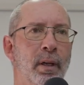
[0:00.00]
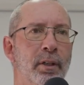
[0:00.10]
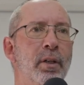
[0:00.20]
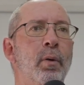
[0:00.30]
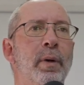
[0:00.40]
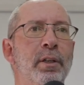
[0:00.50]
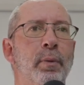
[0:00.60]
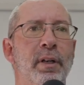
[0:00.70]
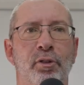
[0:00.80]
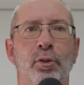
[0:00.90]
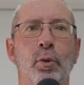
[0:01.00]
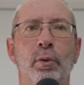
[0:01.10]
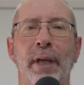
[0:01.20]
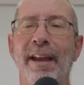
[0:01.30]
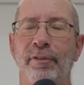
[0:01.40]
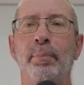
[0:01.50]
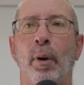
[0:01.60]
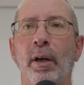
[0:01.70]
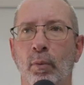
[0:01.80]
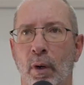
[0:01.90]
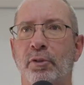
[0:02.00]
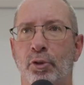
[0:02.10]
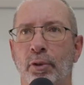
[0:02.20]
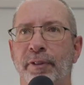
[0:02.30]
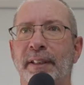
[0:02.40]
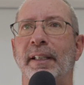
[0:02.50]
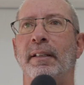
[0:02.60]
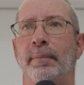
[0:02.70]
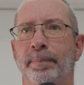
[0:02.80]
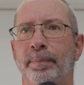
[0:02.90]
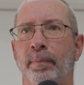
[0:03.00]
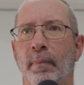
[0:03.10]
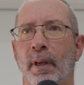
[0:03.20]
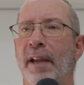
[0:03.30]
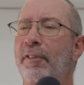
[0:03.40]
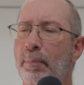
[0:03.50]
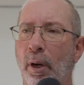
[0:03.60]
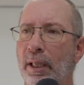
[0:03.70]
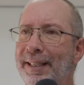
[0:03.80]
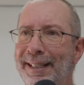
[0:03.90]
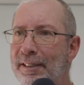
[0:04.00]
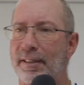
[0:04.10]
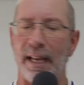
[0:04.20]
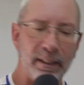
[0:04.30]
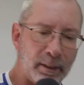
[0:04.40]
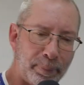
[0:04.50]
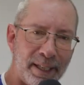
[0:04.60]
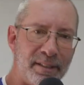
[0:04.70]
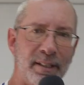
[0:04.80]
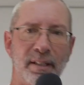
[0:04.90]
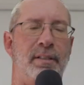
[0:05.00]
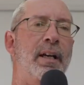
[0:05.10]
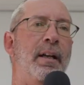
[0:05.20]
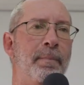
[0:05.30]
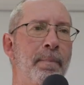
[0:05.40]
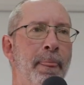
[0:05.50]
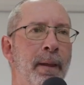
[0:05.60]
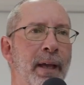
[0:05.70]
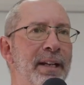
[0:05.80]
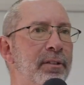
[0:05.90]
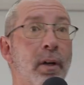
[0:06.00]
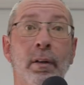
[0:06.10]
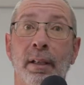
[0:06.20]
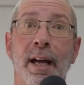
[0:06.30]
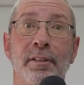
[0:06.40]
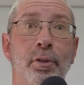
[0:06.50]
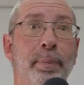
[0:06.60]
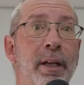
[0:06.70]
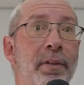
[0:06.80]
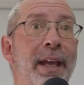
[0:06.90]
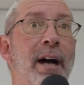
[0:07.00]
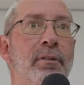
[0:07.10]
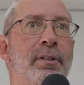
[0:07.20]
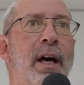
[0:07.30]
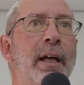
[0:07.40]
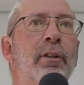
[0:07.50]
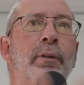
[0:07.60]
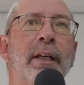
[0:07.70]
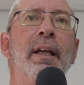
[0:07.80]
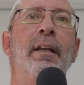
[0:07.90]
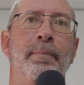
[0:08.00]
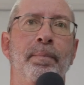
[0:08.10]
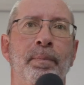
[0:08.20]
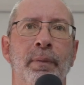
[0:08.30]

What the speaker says: You know, when you were at school, everybody wants to fit in. Everybody needs their little place in the sun. And it's not nice to be on the outside looking in.